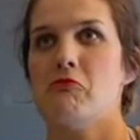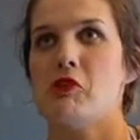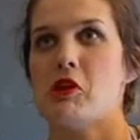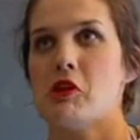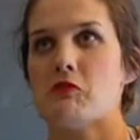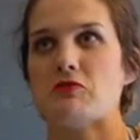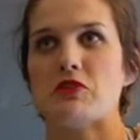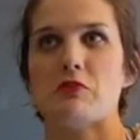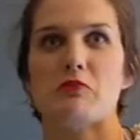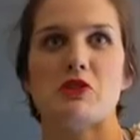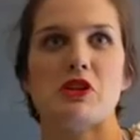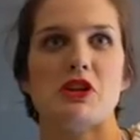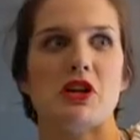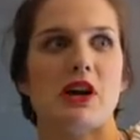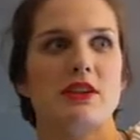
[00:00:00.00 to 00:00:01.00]
if somebody
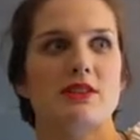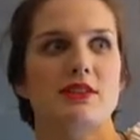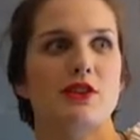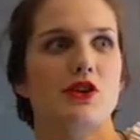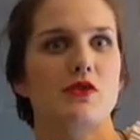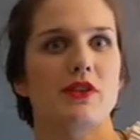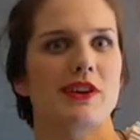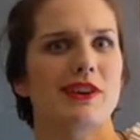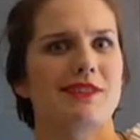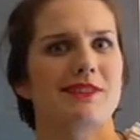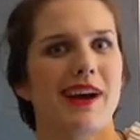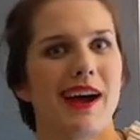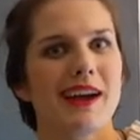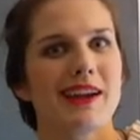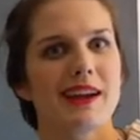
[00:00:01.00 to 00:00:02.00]
knocks it over,
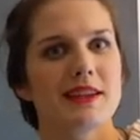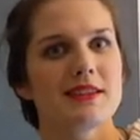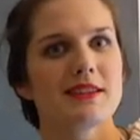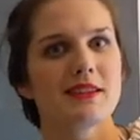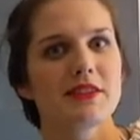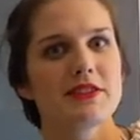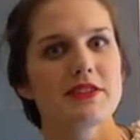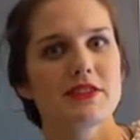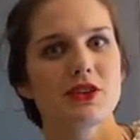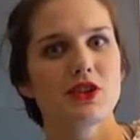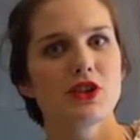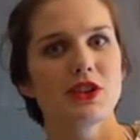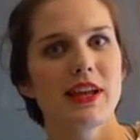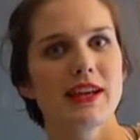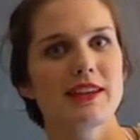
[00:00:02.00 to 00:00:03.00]
I guess it'll still look
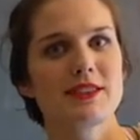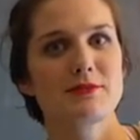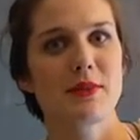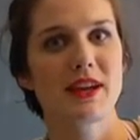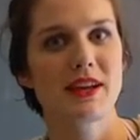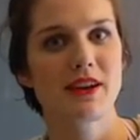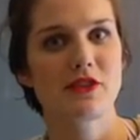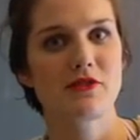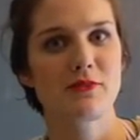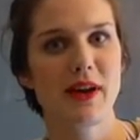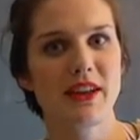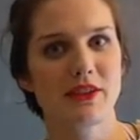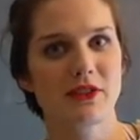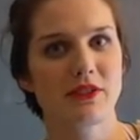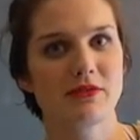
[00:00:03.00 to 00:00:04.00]
like it's made out of
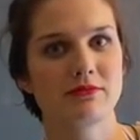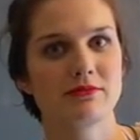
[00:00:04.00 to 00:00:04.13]
metal.